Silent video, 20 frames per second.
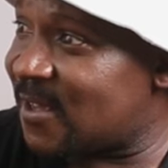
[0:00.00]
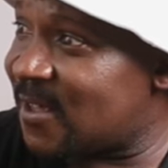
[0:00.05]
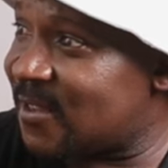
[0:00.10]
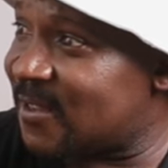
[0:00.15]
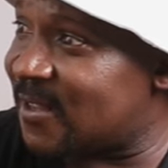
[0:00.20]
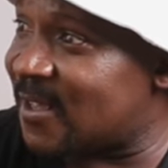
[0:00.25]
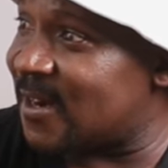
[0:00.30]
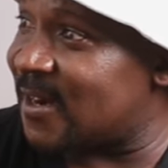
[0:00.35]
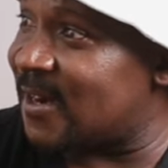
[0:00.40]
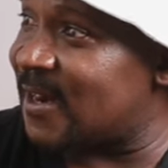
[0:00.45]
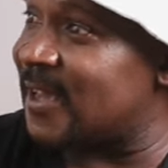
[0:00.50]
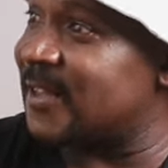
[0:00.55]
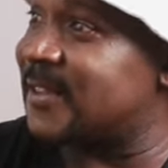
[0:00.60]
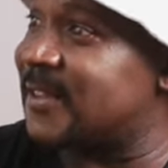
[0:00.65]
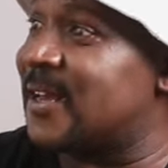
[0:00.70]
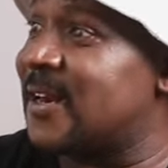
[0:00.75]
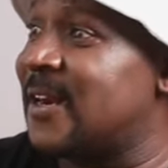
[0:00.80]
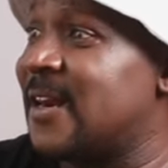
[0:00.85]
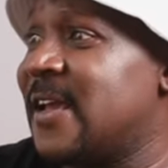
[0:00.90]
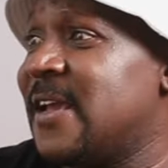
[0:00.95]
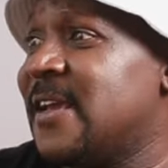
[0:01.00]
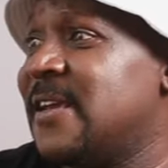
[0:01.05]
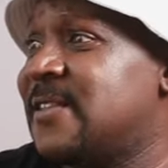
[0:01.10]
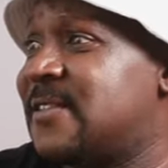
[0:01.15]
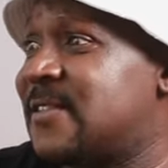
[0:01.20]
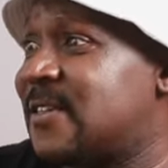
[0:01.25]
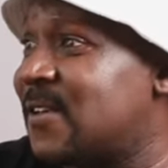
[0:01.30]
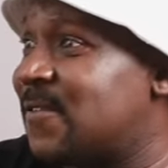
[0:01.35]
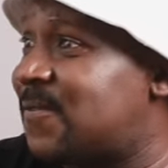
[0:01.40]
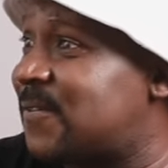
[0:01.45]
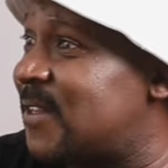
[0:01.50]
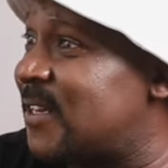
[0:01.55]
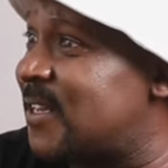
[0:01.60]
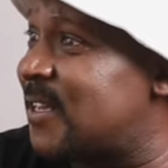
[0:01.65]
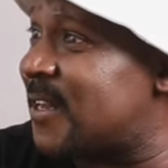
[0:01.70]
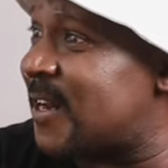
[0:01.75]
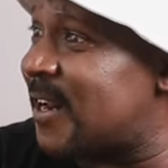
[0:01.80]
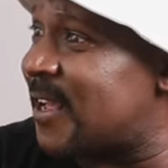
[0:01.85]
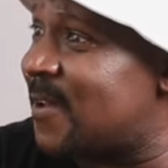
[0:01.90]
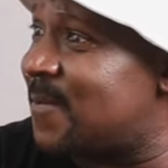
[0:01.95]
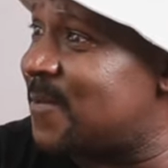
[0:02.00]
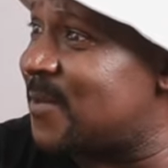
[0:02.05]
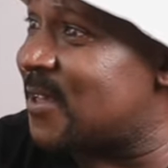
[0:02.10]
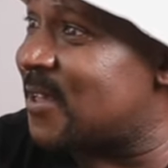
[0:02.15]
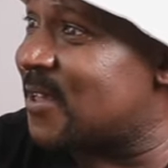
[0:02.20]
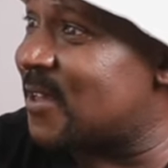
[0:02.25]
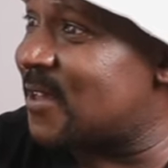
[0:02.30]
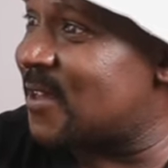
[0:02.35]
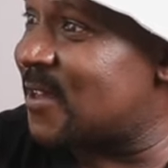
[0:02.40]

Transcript: Remember Pyras. Remember Pyras.